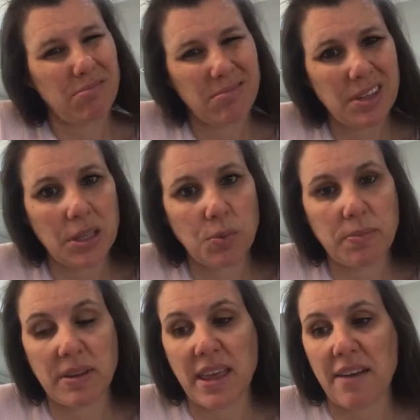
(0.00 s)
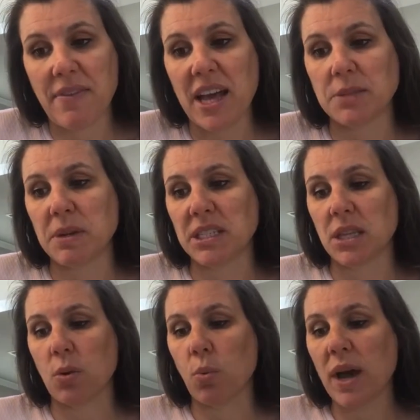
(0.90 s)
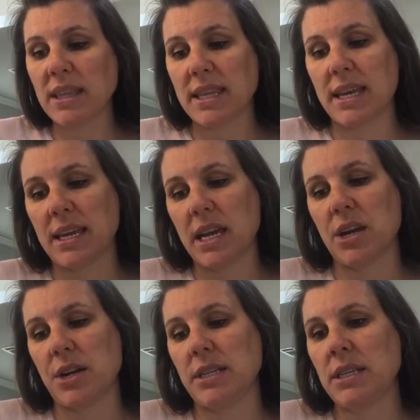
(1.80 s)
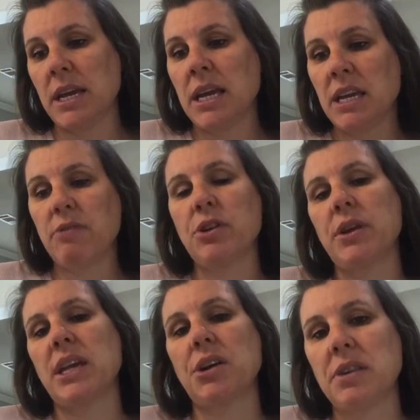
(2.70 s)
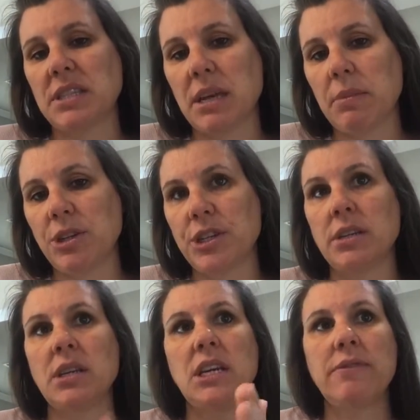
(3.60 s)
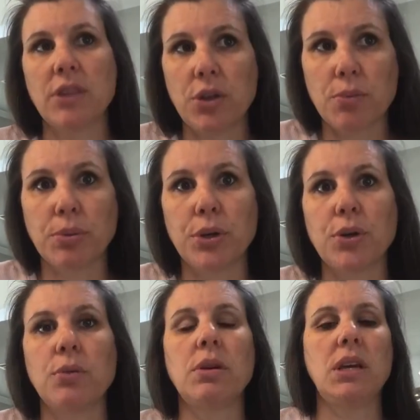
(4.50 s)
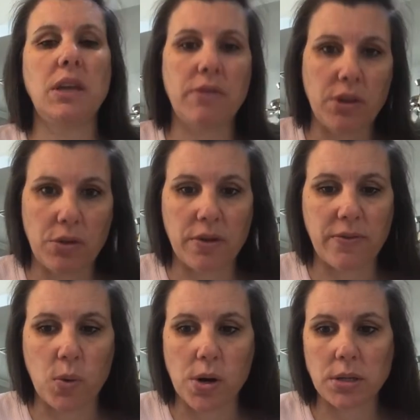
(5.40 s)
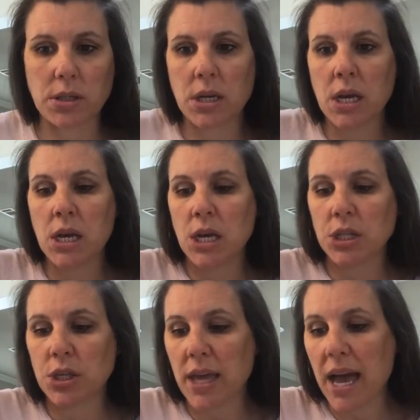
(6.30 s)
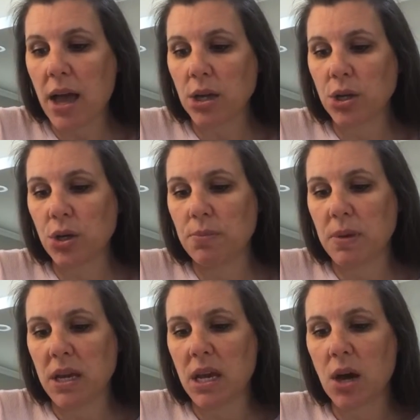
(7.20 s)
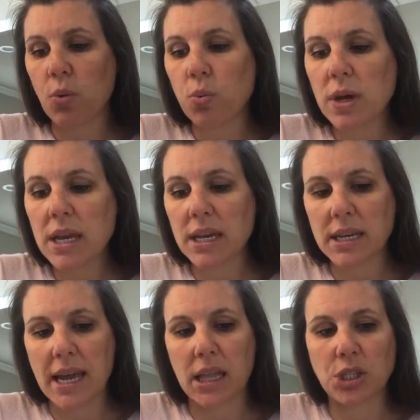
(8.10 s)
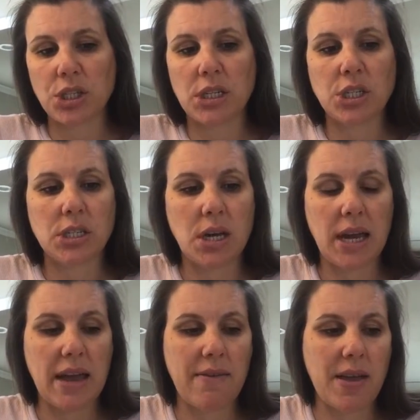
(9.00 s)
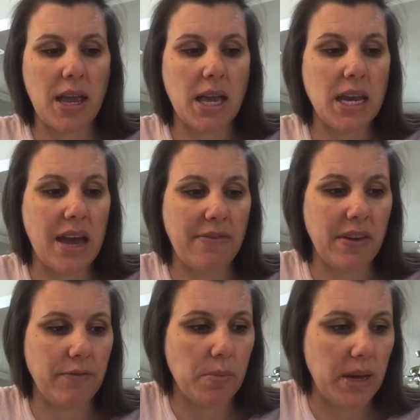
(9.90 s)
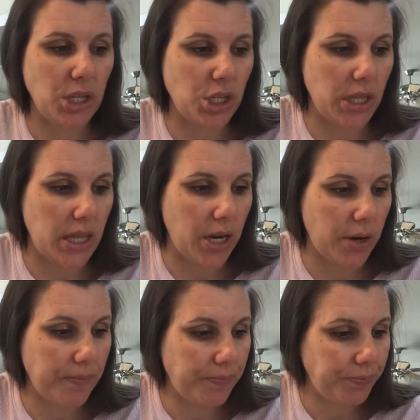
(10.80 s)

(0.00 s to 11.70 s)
really wouldn't be that fast because of the weight that it carries, even though they carry the same engine, even though they're blue, even though they're Fords. So that could be a weak analogy, just not having enough information there.